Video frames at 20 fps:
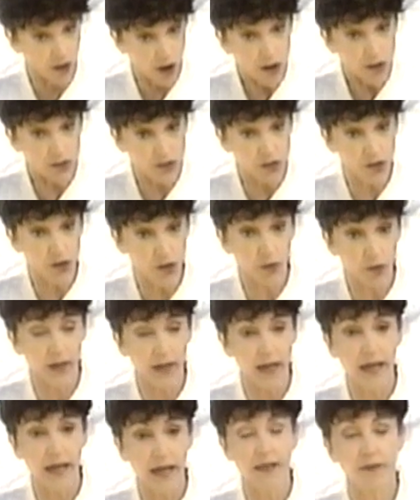also
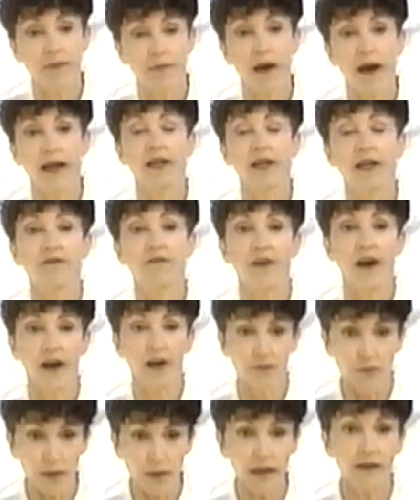created by
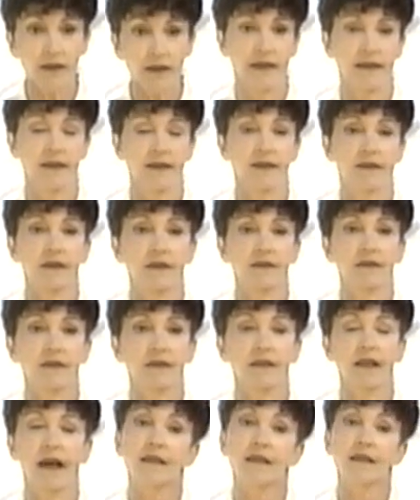environmental
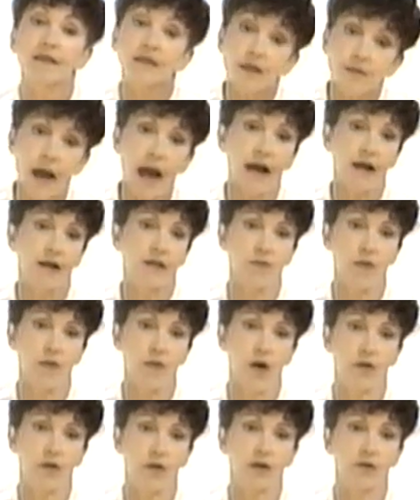insults like tobacco
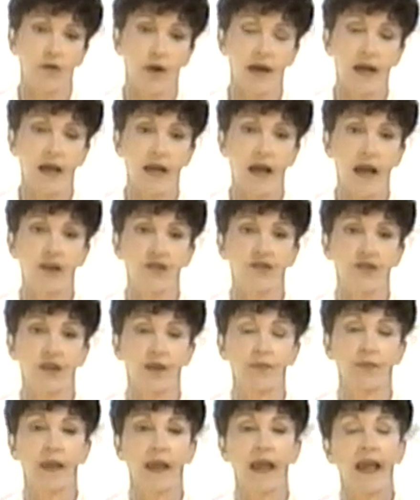smoke and
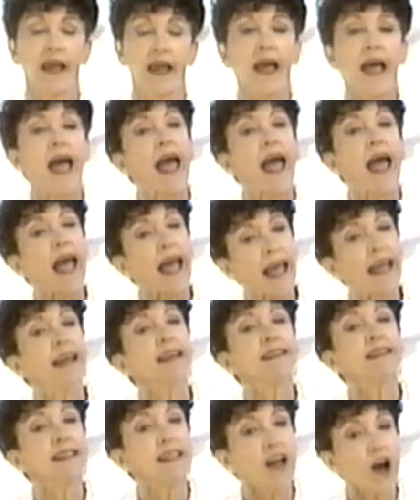radiation.
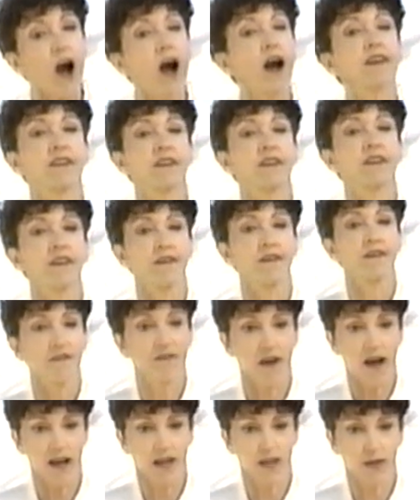Antioxidant
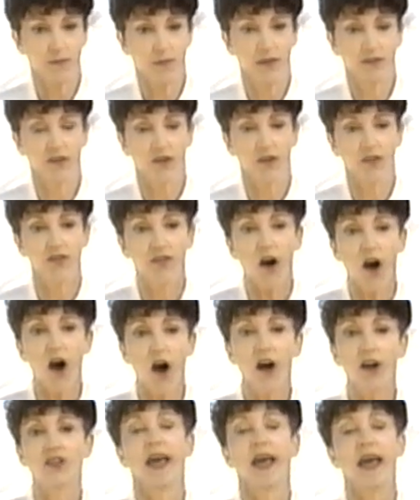vitamins are
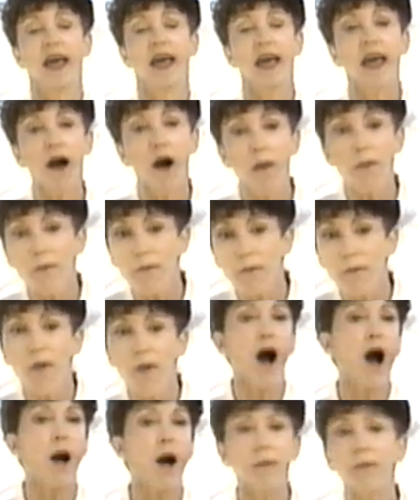thought to help
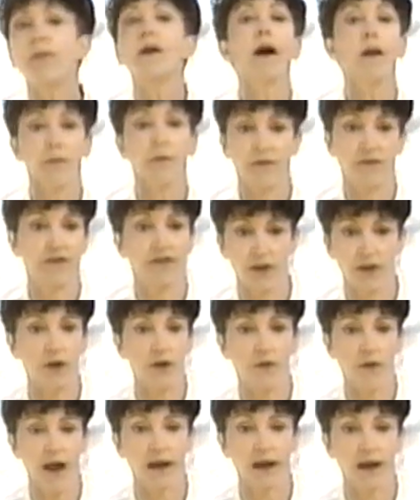mop up
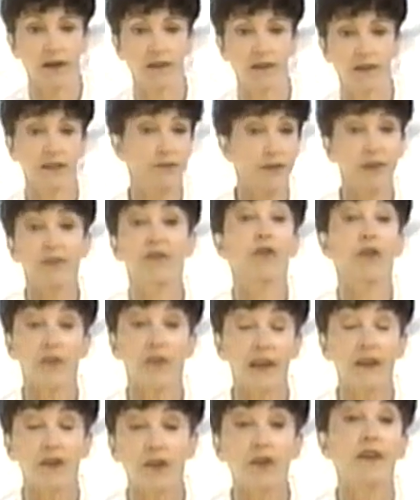free radicals before
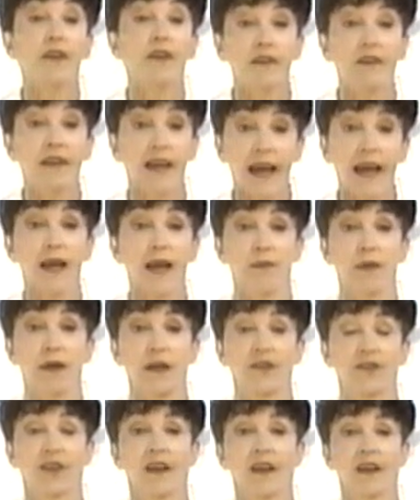they do their
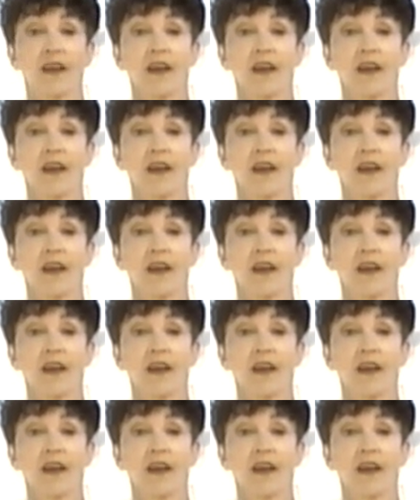damage.